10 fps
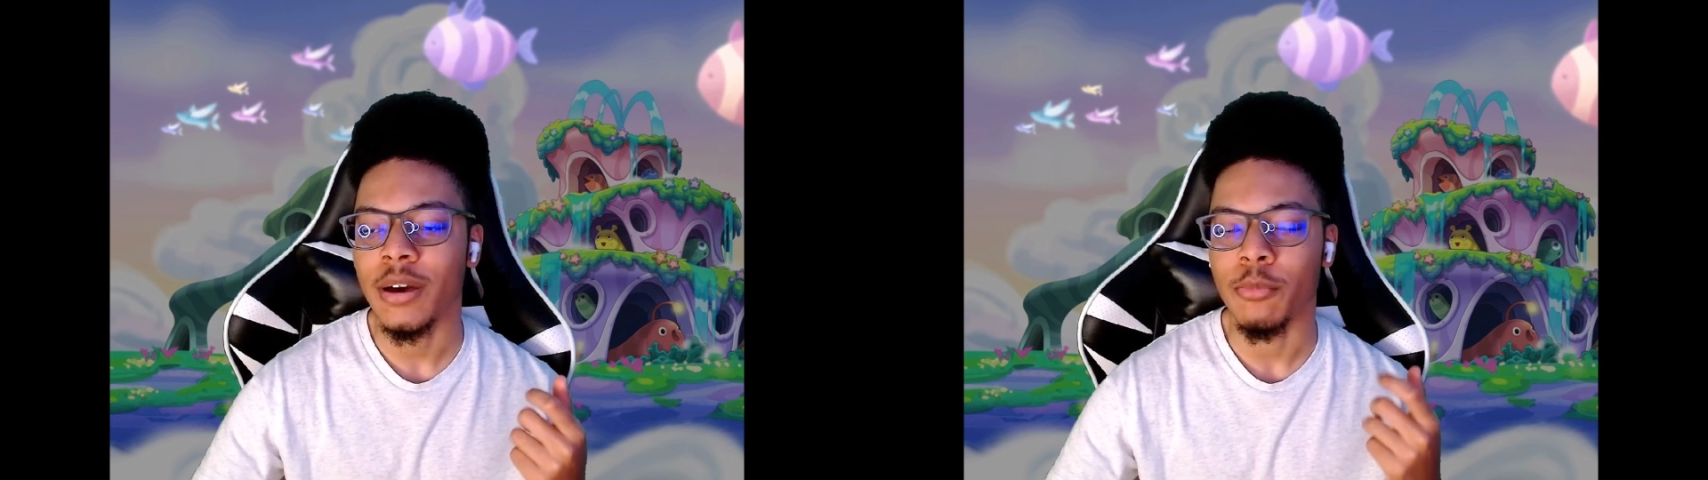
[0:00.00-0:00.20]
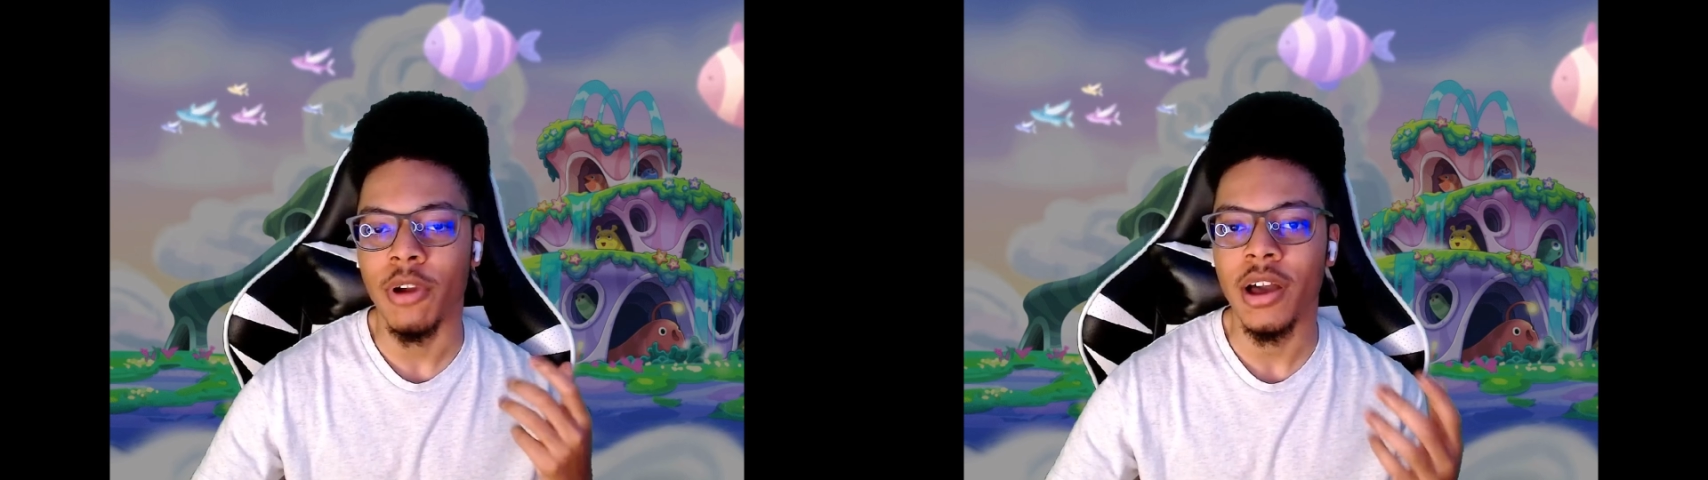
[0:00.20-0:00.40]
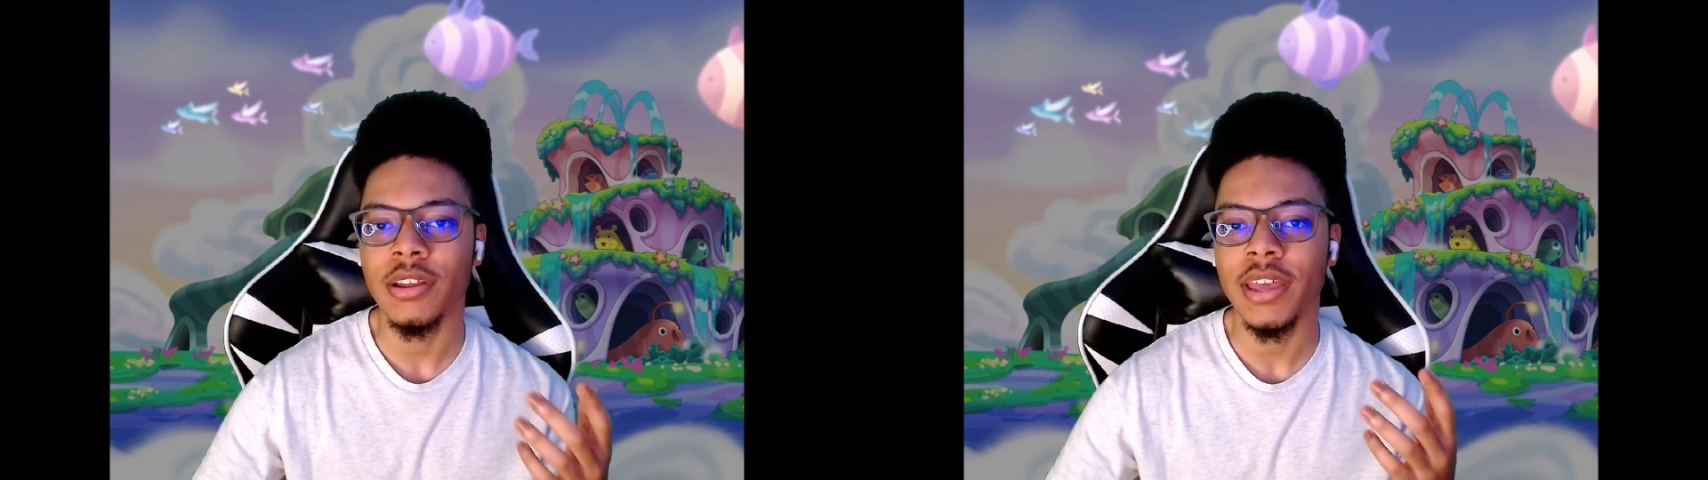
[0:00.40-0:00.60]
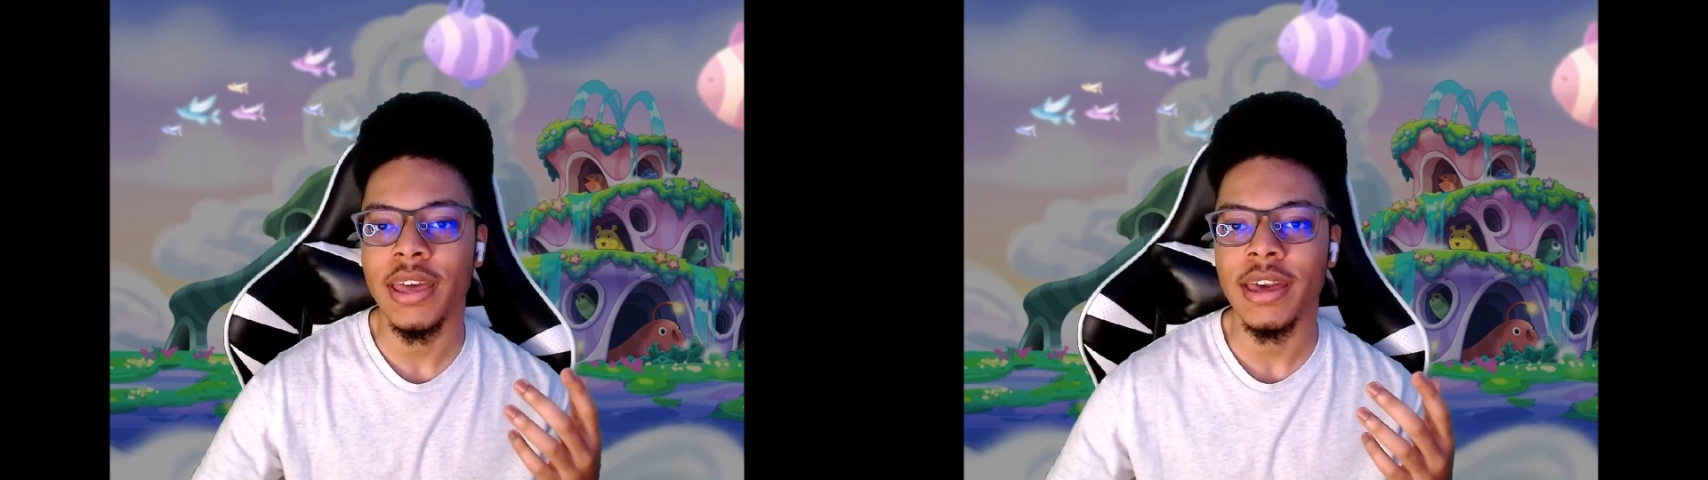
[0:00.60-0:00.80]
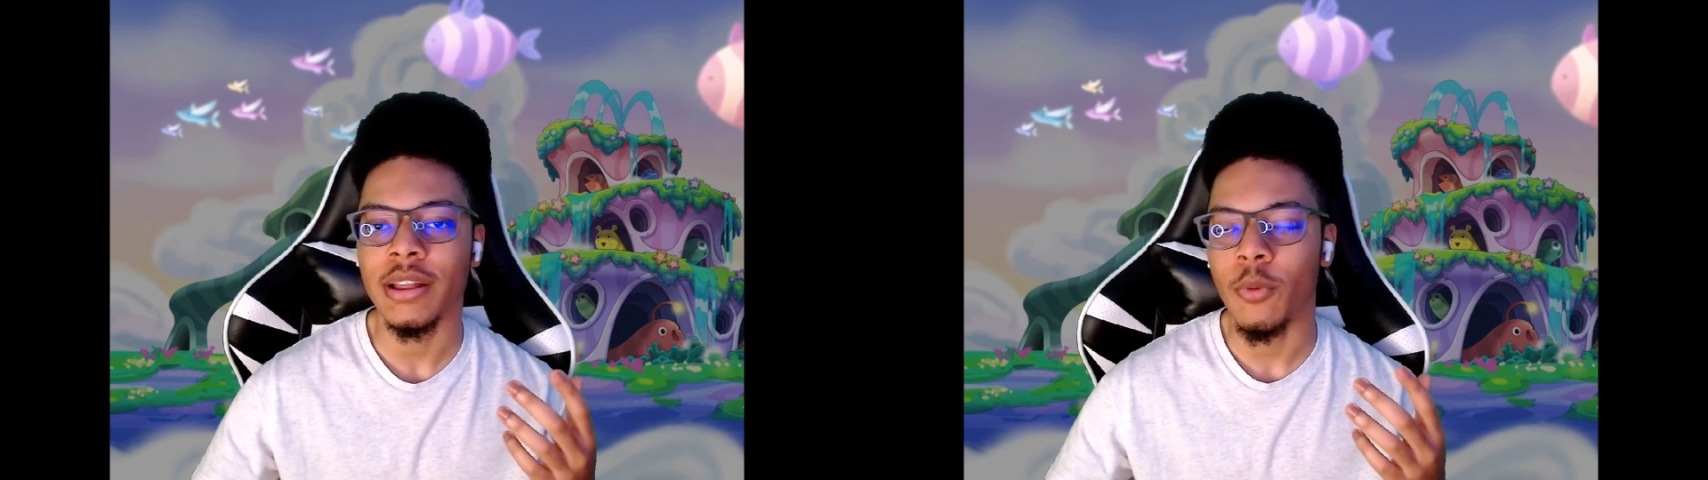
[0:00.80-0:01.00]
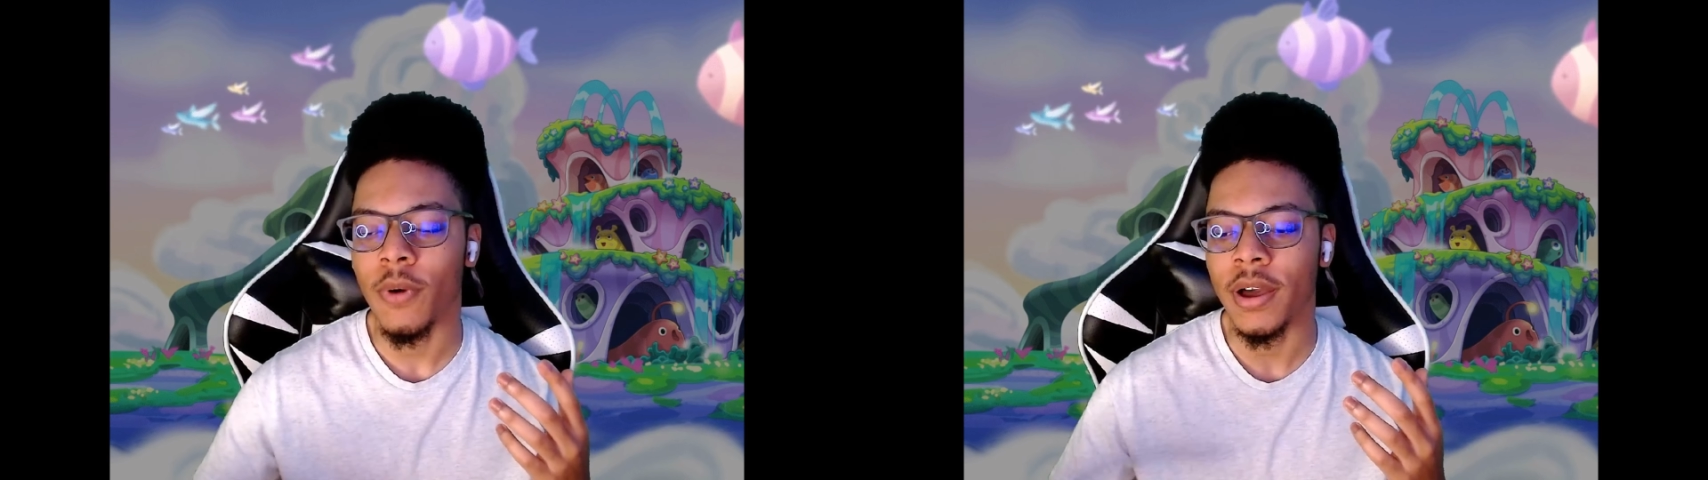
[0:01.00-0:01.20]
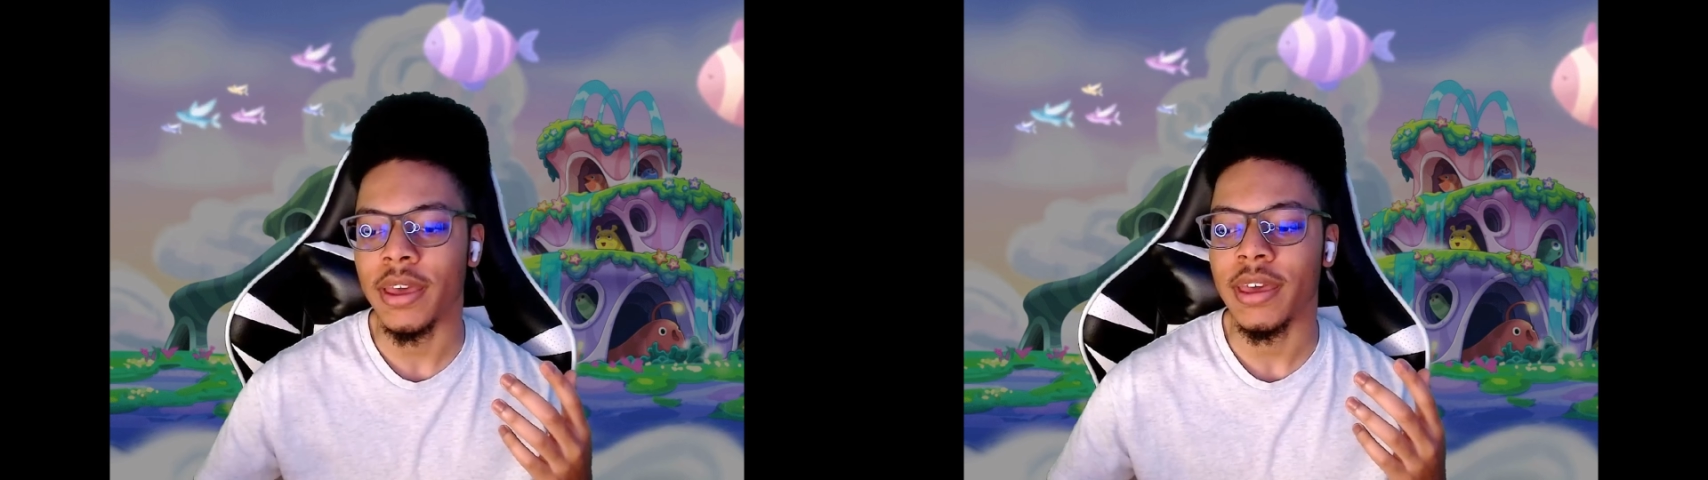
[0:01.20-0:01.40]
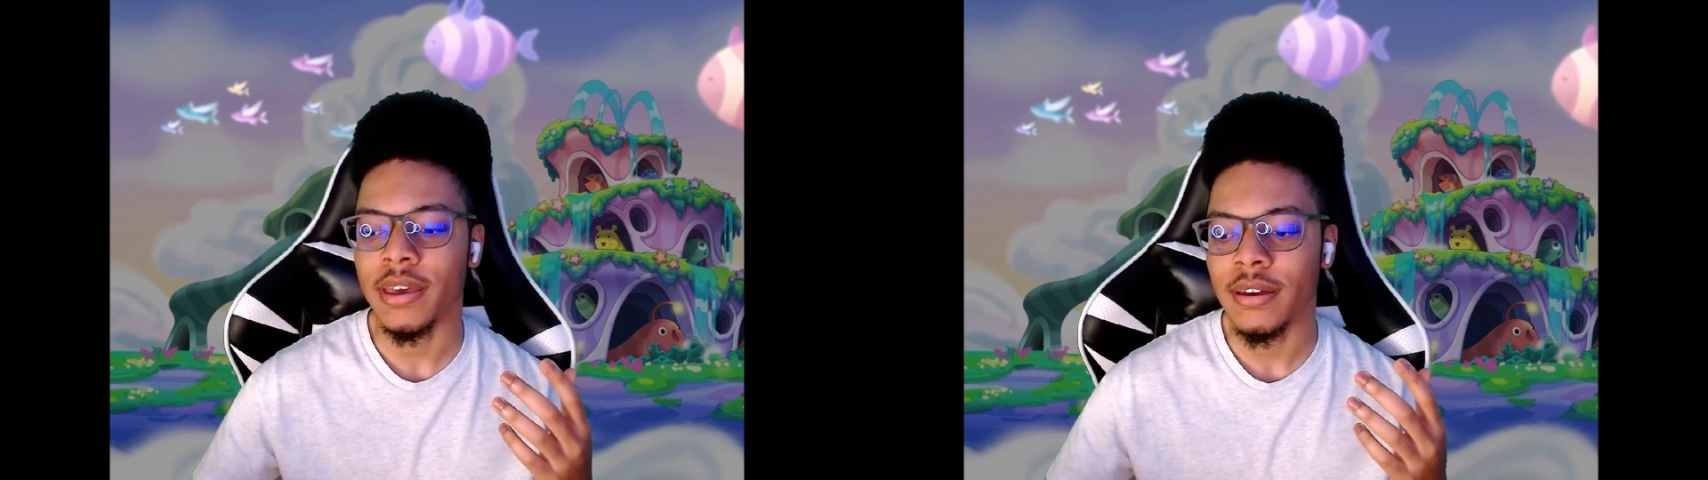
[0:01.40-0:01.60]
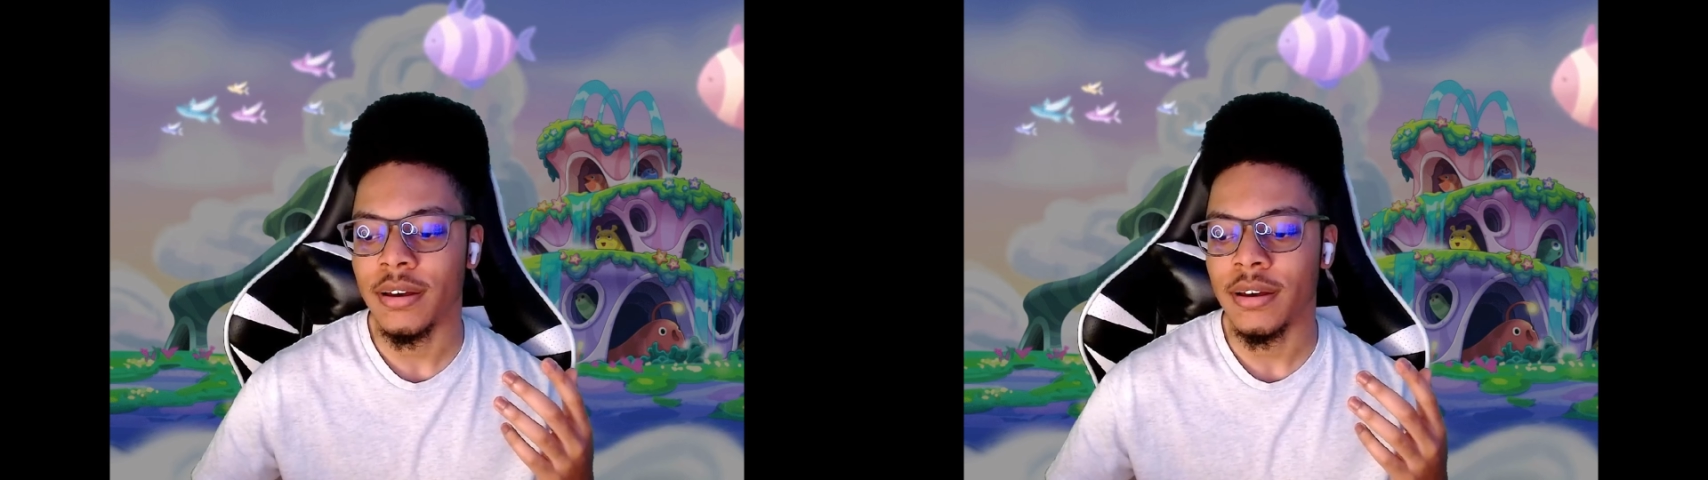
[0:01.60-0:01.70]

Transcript: brown egg and a white egg.